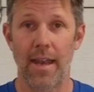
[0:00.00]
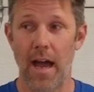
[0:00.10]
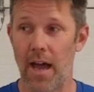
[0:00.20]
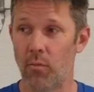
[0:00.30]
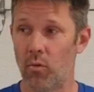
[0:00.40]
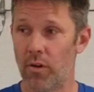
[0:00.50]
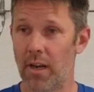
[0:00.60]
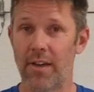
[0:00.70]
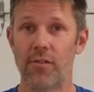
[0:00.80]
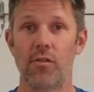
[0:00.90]
I would
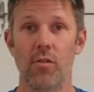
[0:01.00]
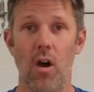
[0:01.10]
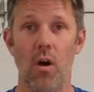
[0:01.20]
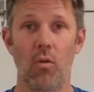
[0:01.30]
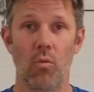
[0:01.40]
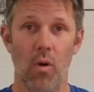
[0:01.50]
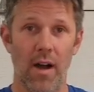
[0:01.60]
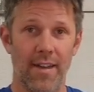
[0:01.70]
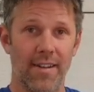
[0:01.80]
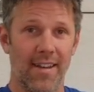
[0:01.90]
let you know
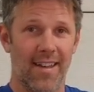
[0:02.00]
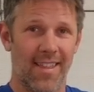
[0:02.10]
what